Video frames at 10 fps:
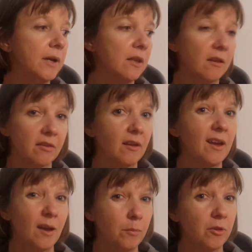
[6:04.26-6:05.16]
unless
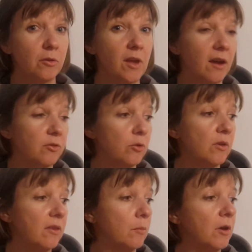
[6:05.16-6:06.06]
I absolutely have to.
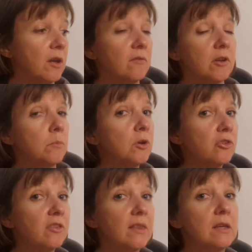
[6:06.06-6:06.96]
It's some kind of an
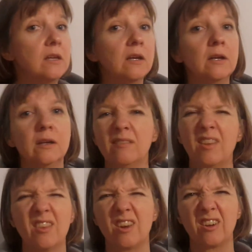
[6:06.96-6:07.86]
emergency.
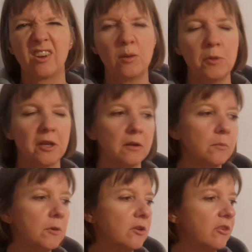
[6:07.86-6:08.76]
It's not going to be an
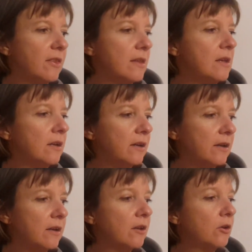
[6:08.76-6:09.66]
emergency.
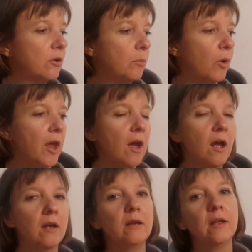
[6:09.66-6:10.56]
Good boy.
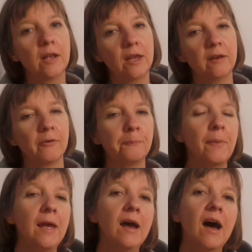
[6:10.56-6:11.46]
He laid
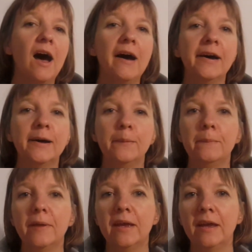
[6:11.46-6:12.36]

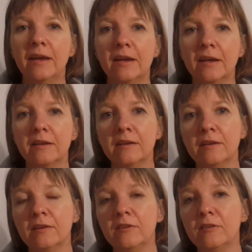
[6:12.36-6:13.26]
down.
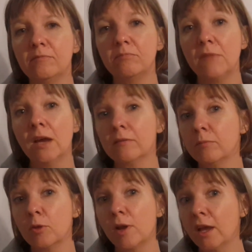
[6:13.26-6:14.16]
And yeah,
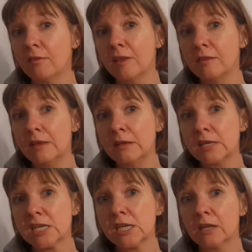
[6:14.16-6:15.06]
so I guess that's
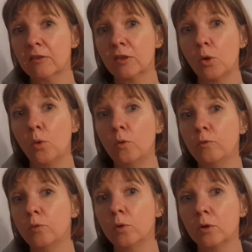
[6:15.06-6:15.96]
it. So
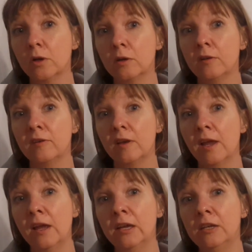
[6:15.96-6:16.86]
for
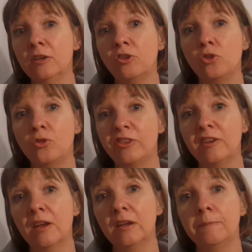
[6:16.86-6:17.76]
today,
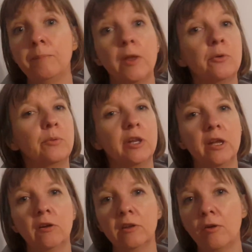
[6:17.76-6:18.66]
Tuesday,
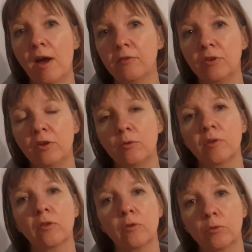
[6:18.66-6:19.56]
really all you have to do
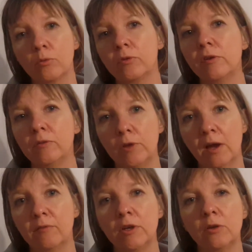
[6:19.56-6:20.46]
is look through, see if you
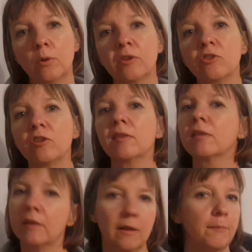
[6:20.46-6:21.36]
have any questions.
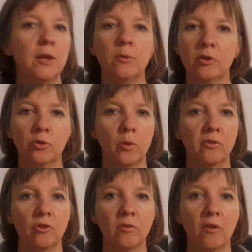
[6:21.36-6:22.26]
Let me know what your
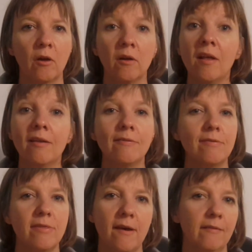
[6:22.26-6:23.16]
questions are.
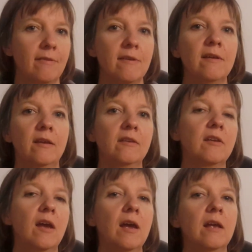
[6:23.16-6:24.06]
That's it.
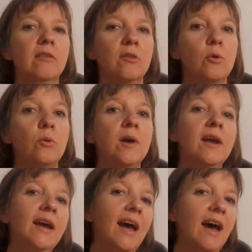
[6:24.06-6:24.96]
So
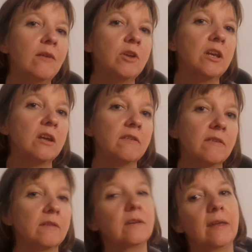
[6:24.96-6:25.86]
have a
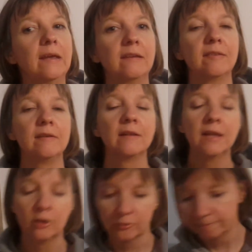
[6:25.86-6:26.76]
nice day. See you
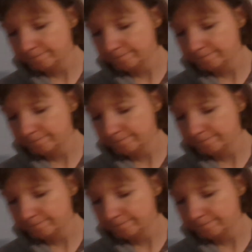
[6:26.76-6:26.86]
later.